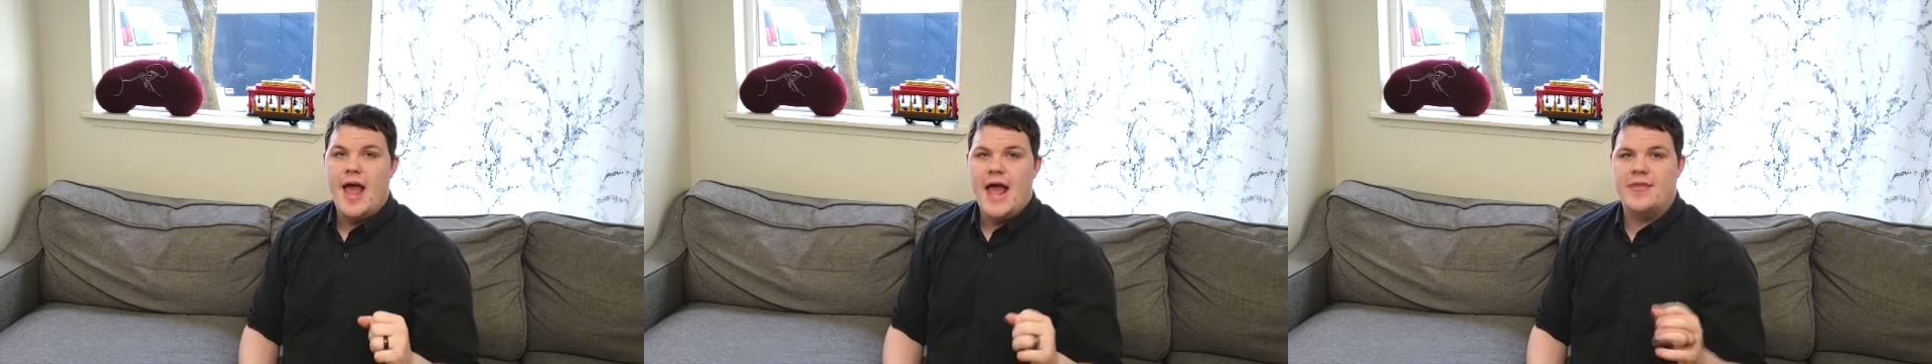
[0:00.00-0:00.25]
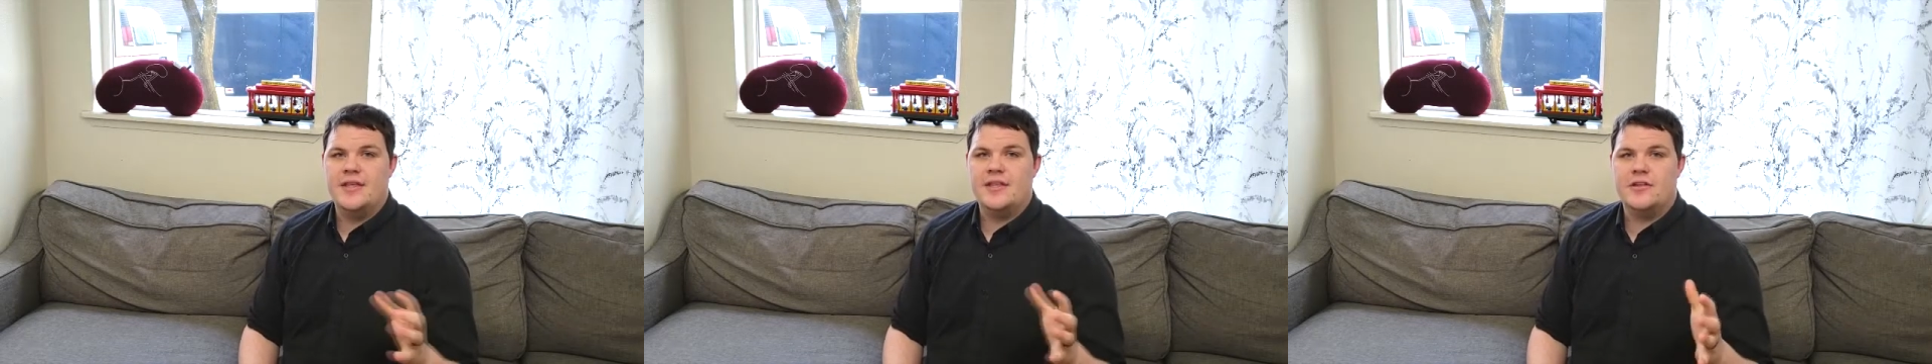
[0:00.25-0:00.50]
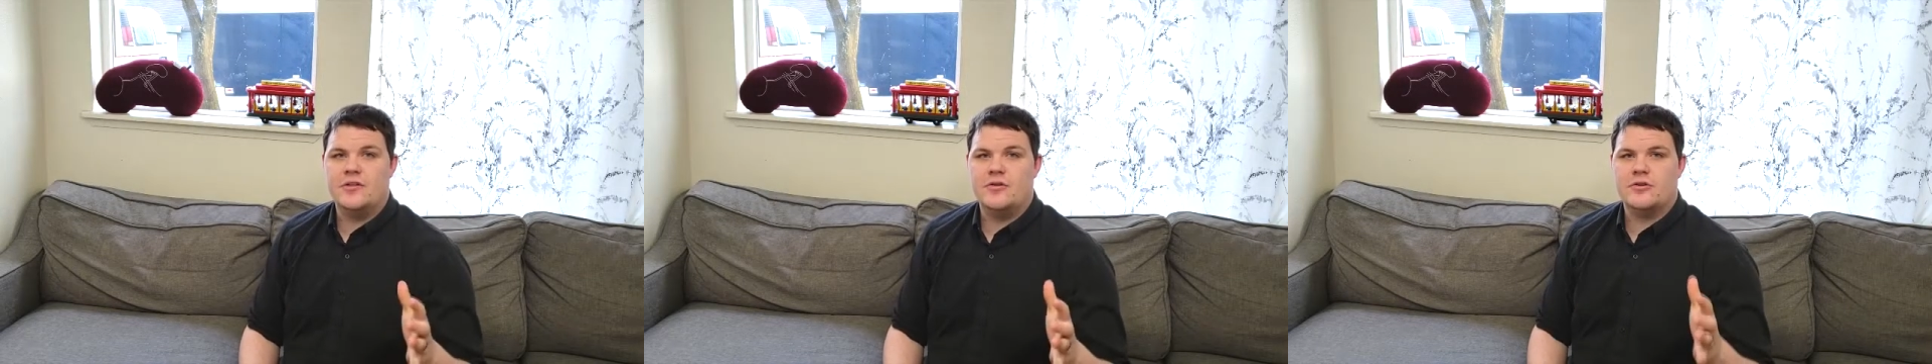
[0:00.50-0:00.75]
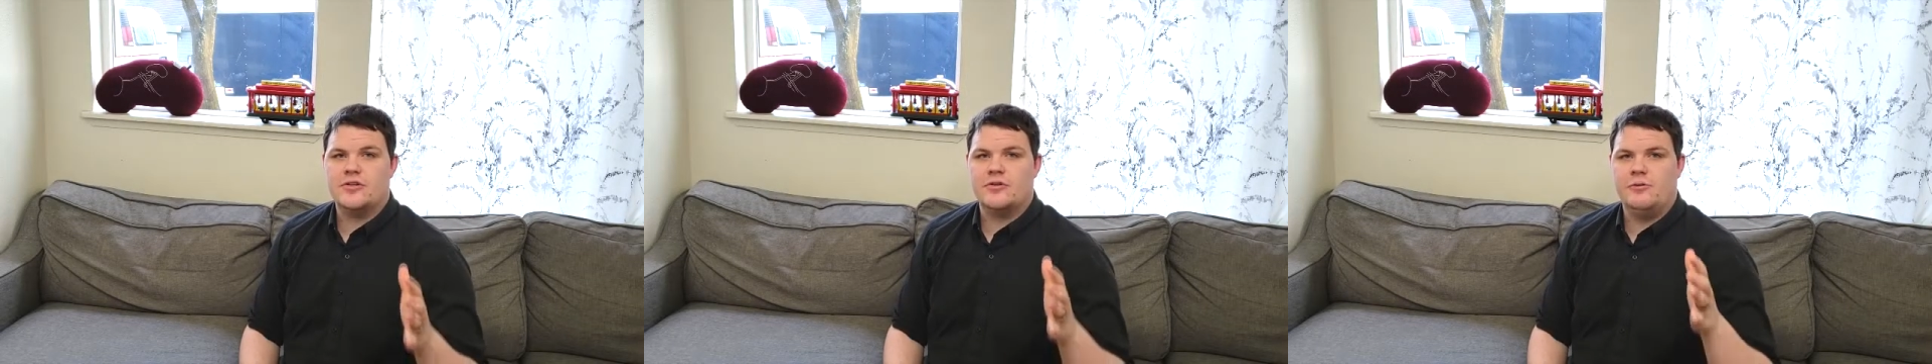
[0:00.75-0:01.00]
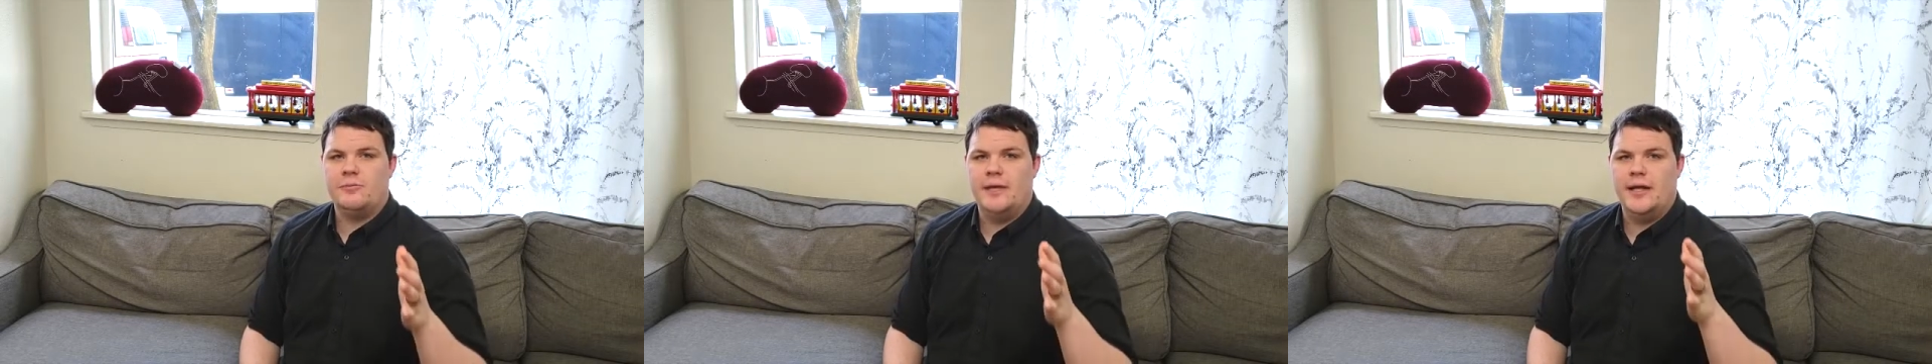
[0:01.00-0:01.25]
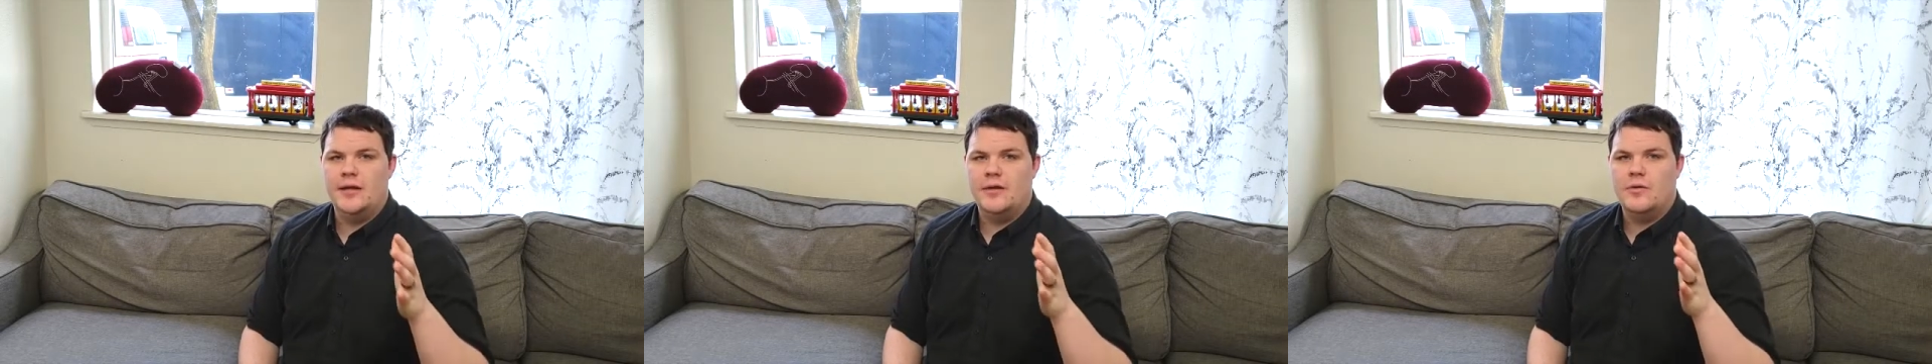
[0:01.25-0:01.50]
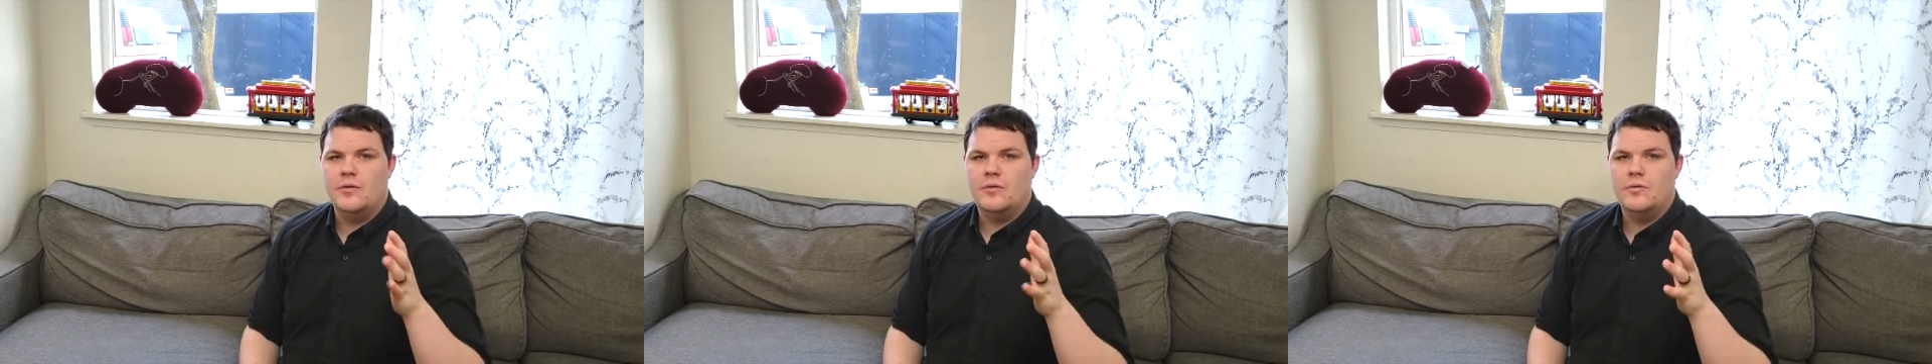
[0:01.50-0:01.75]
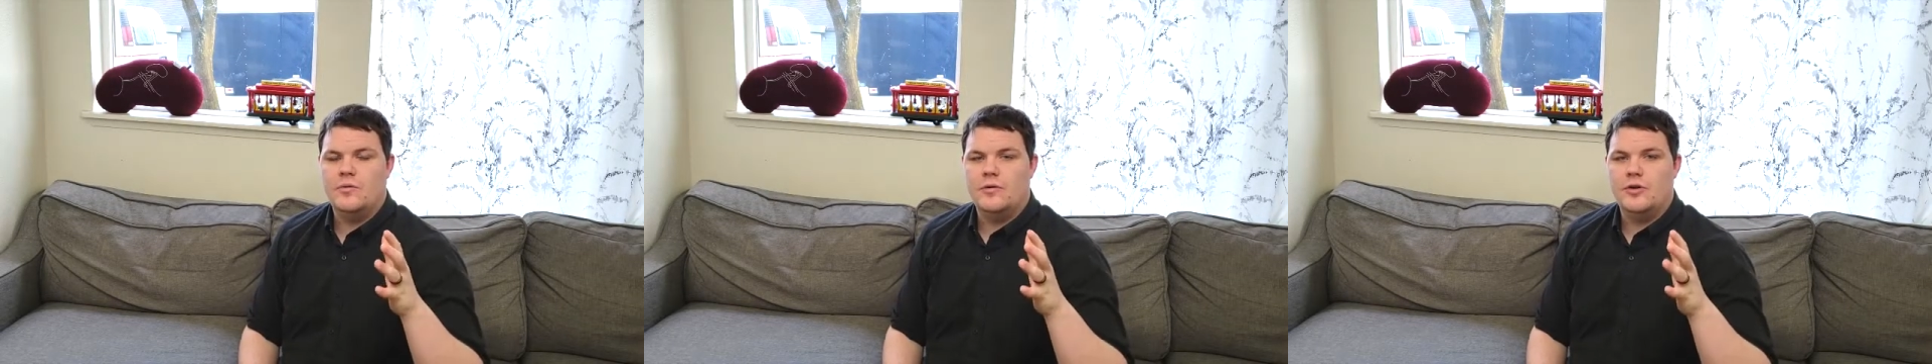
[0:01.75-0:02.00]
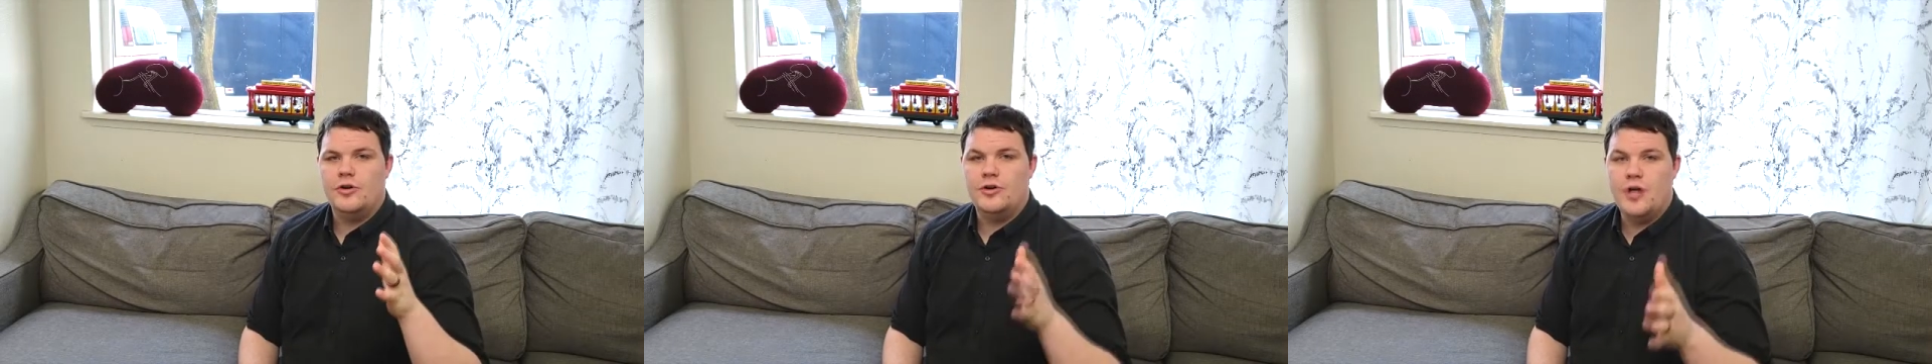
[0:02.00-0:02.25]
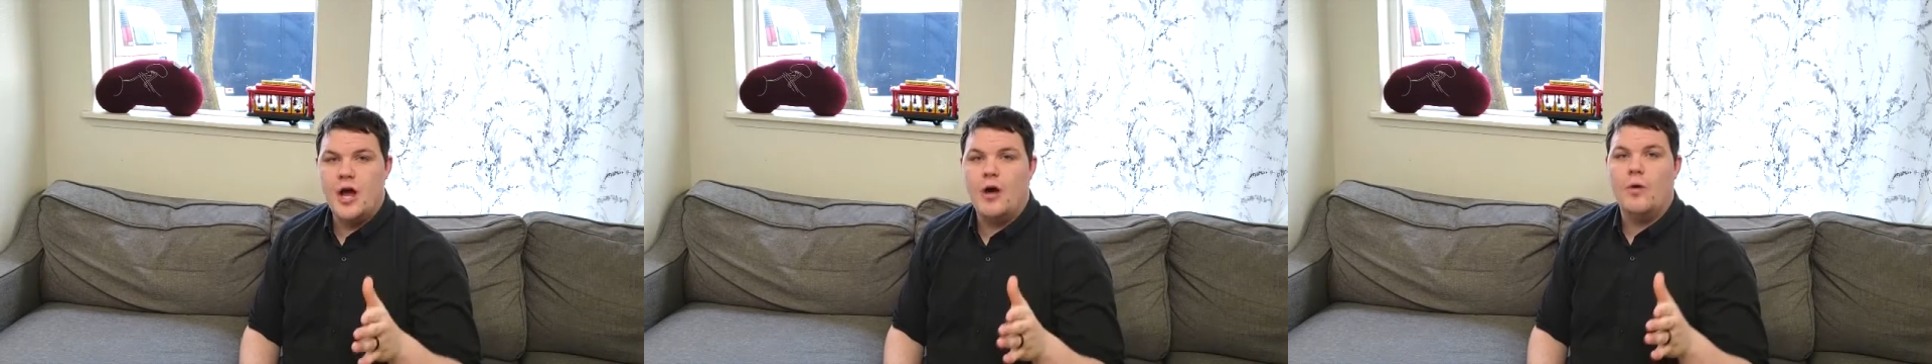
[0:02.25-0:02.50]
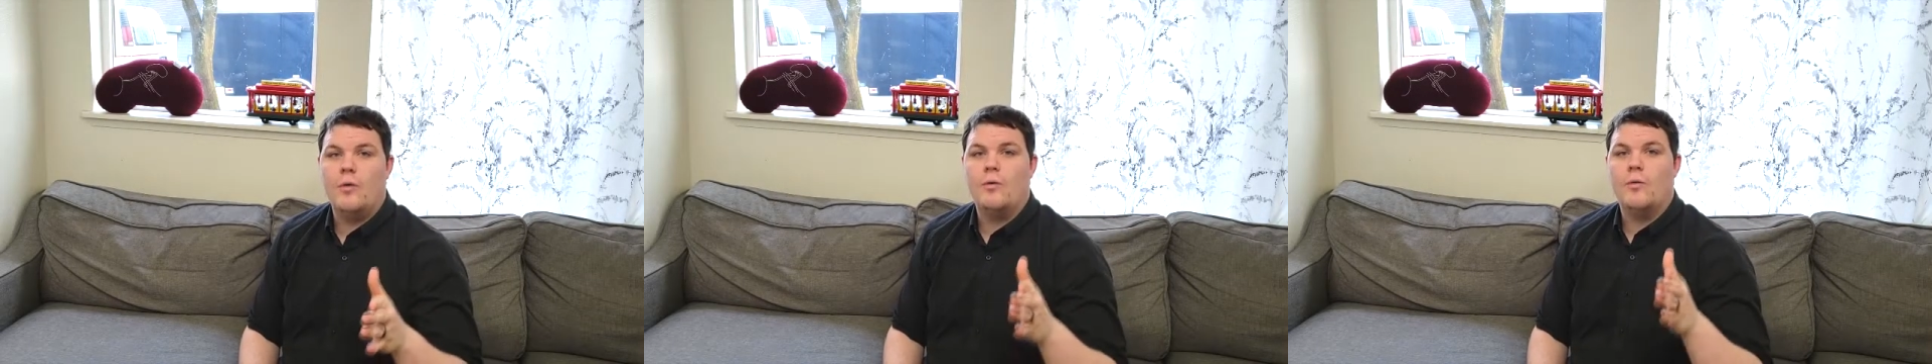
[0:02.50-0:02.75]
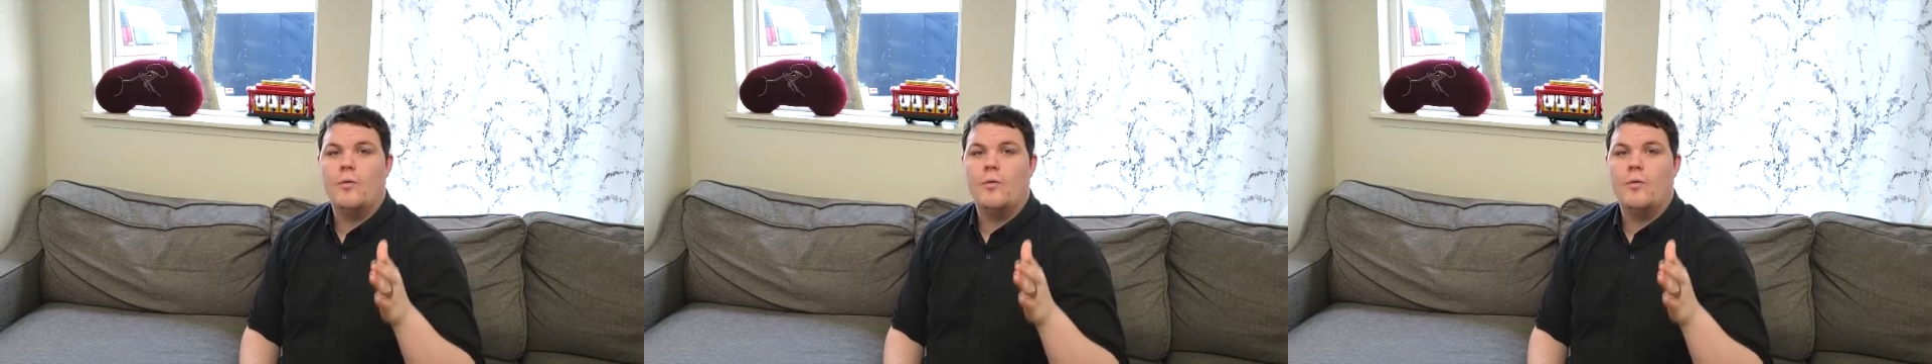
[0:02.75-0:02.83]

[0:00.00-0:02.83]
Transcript: And then the Lord told me, no,